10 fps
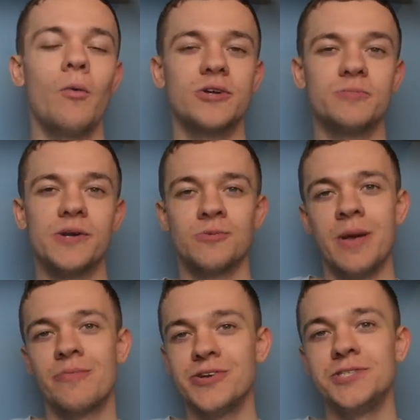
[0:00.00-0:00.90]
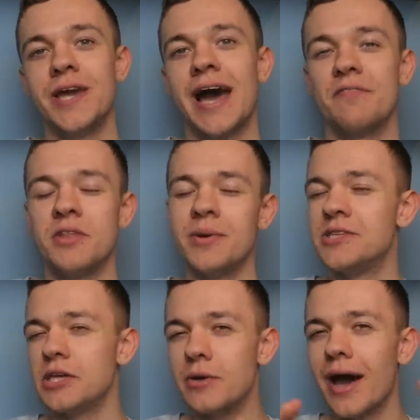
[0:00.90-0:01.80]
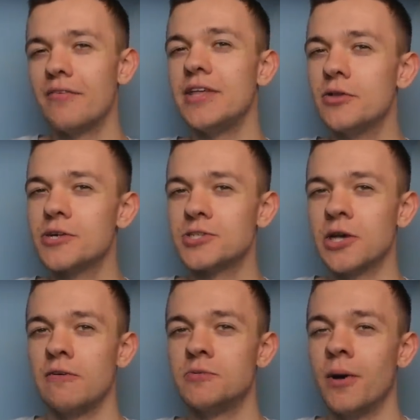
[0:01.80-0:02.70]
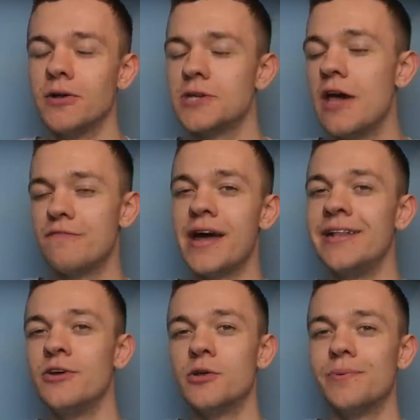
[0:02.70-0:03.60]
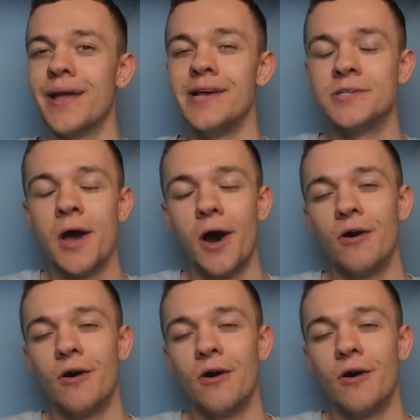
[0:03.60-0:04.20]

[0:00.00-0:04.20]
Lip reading: What special memories do you have of them? And do you have any other soft spots for any other players